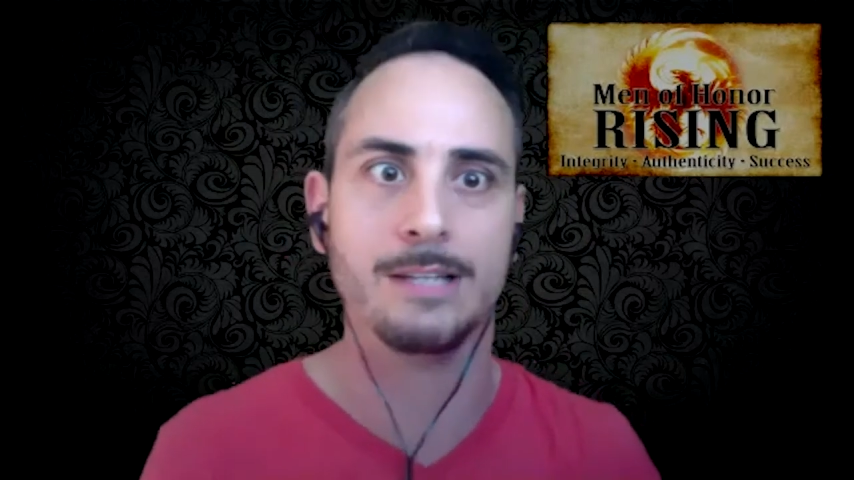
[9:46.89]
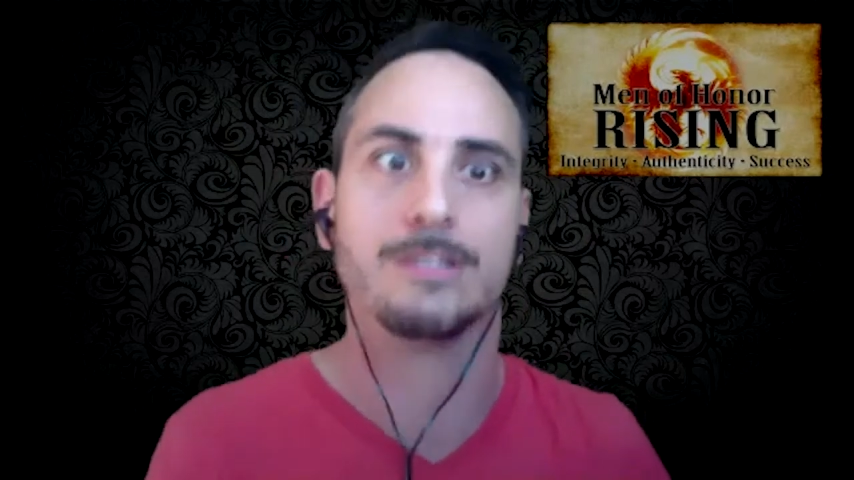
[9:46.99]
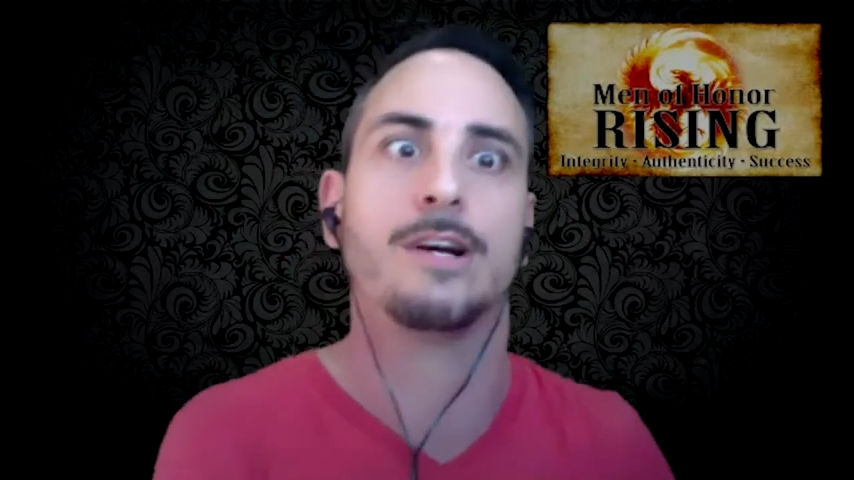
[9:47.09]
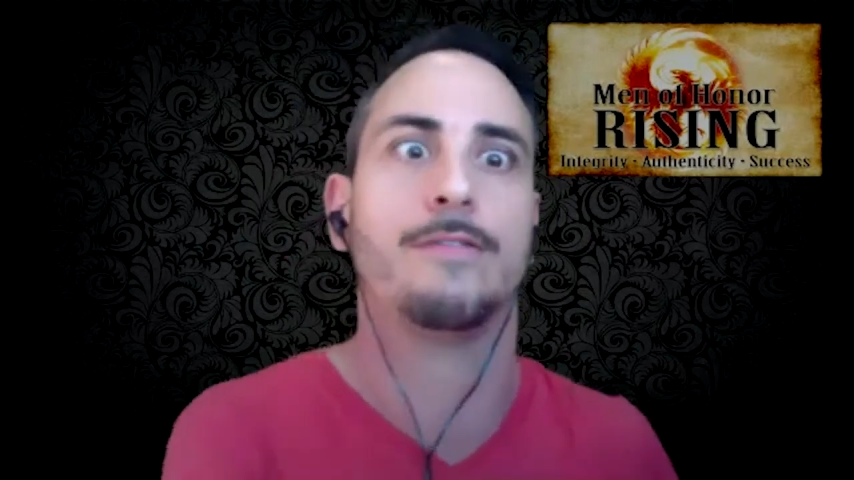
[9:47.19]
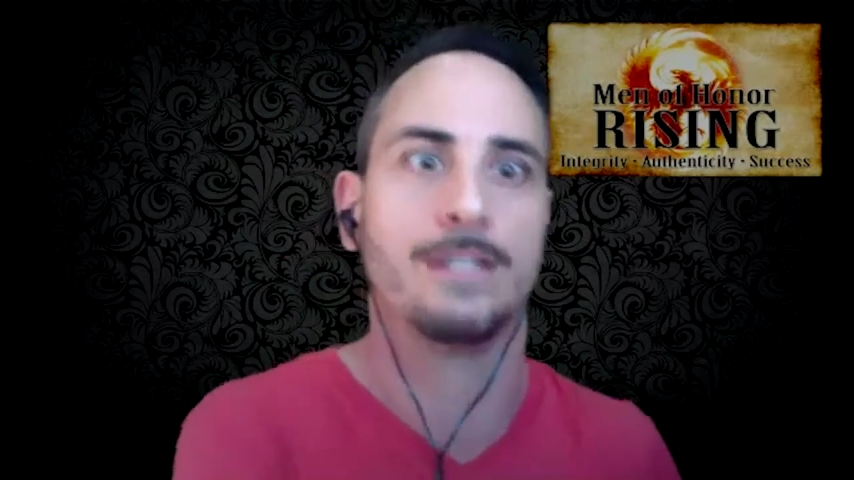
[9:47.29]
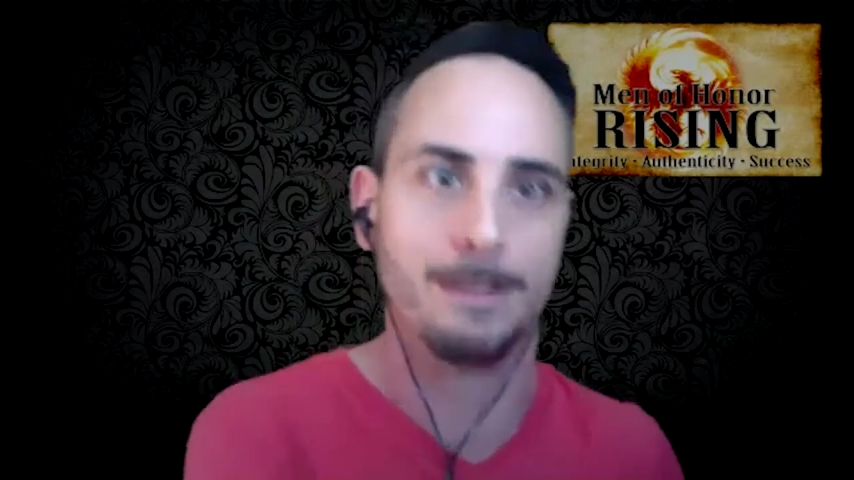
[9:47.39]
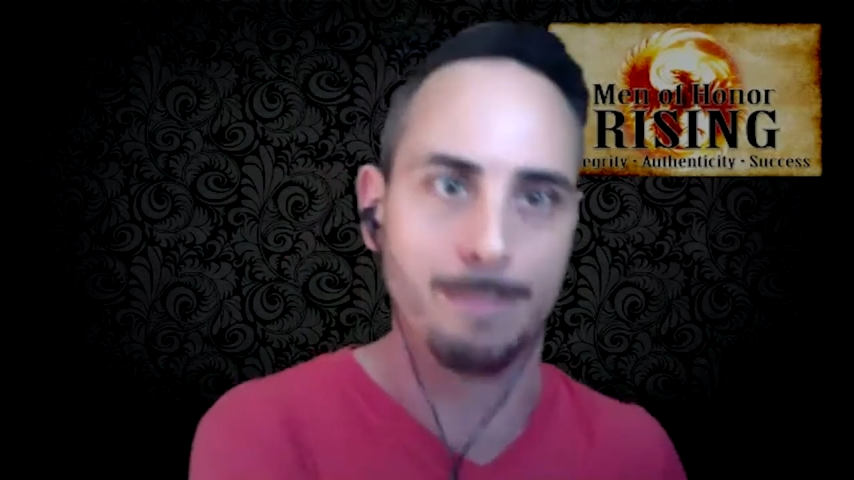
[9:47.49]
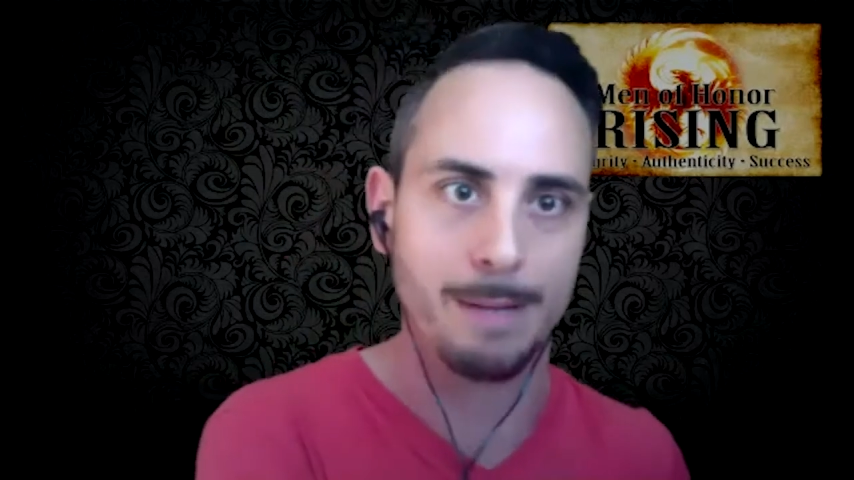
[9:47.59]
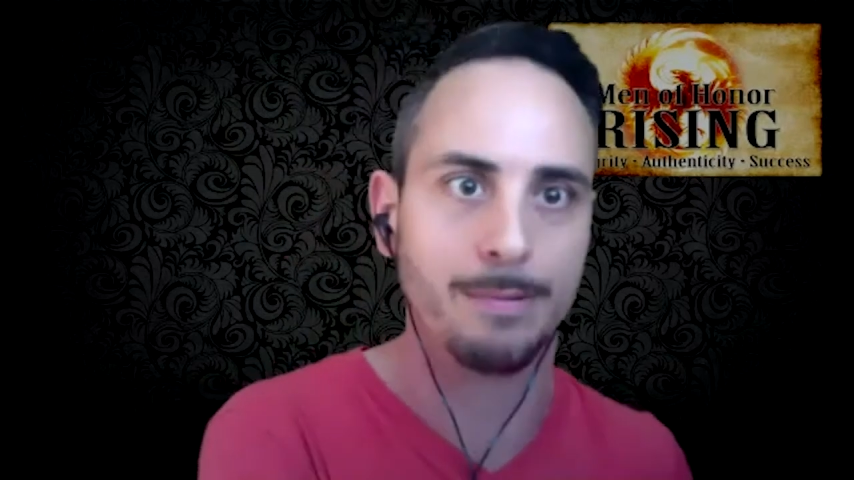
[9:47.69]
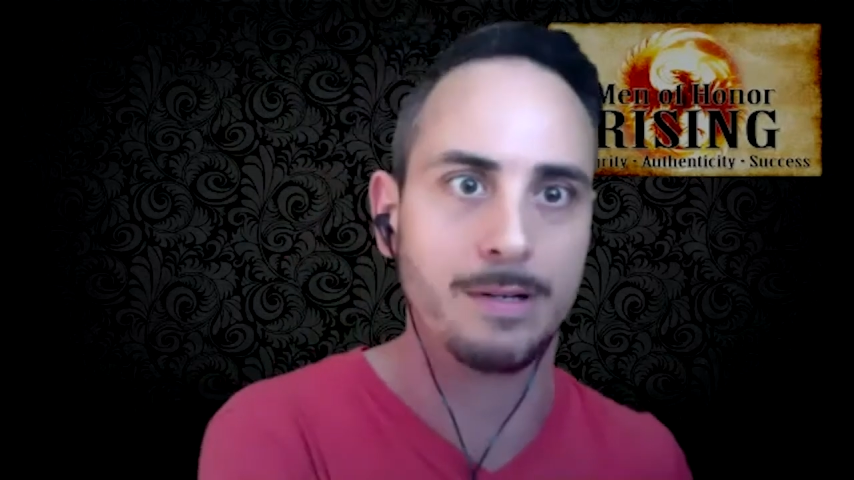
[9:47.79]
in service to
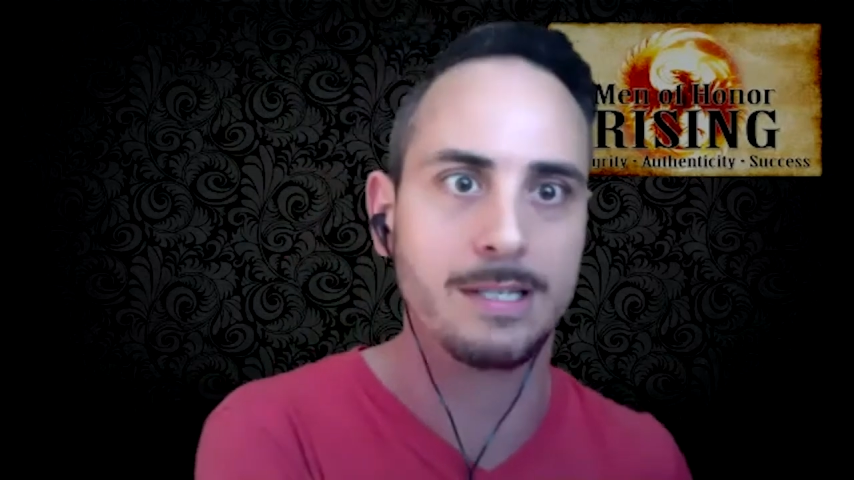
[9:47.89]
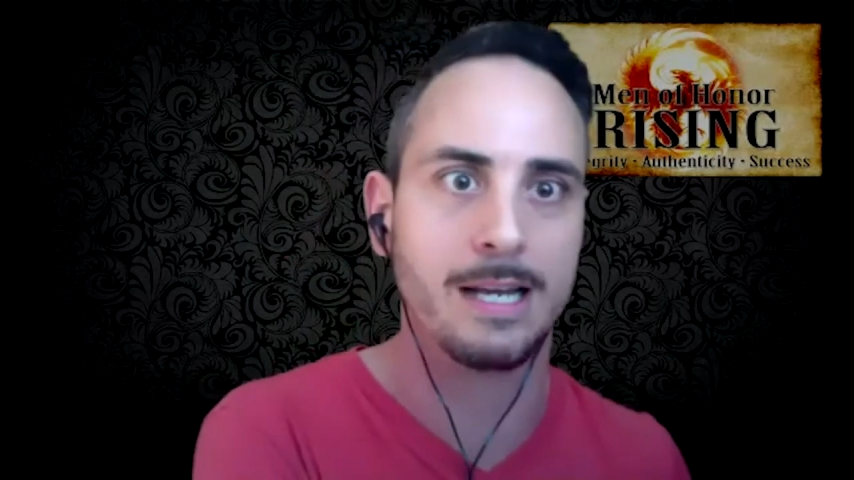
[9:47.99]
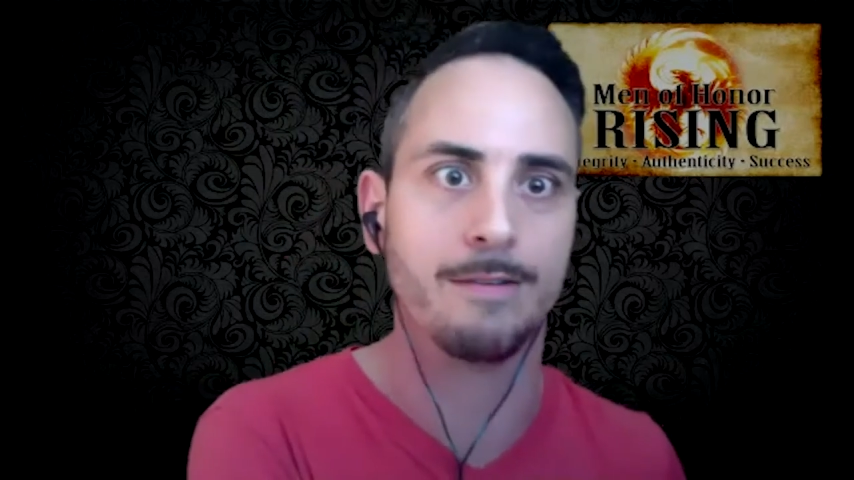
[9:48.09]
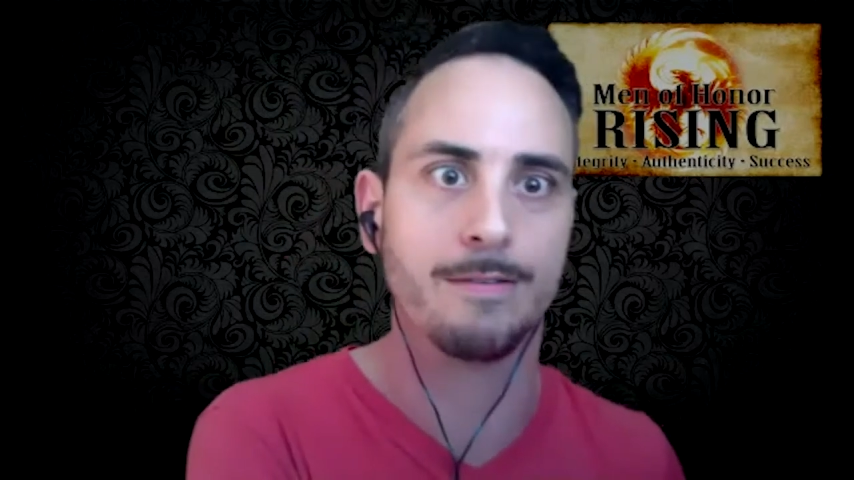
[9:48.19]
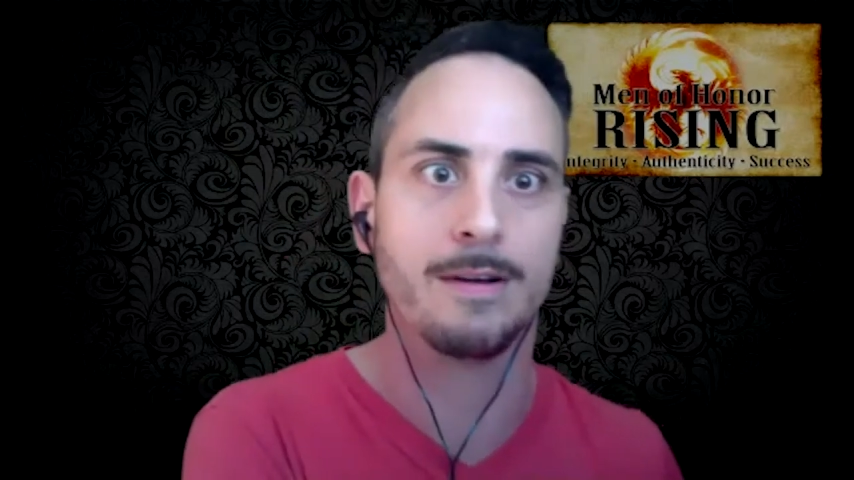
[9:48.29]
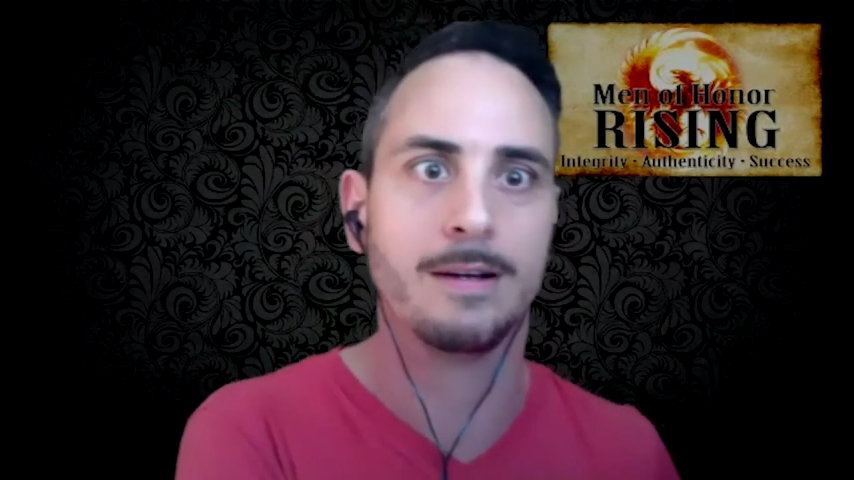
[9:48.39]
people instead of